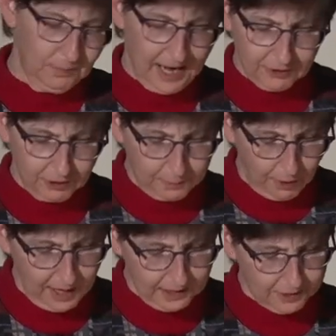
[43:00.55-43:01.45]
actually
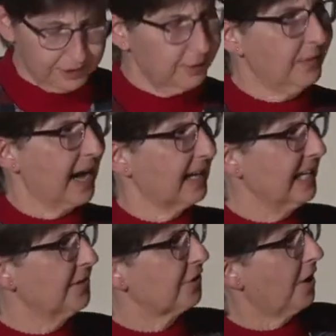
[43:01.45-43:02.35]
prior to that,
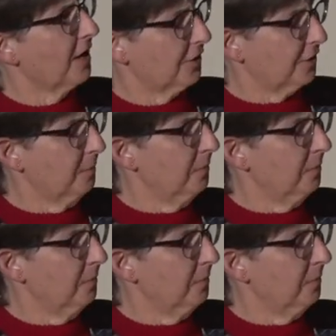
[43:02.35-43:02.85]
he starts to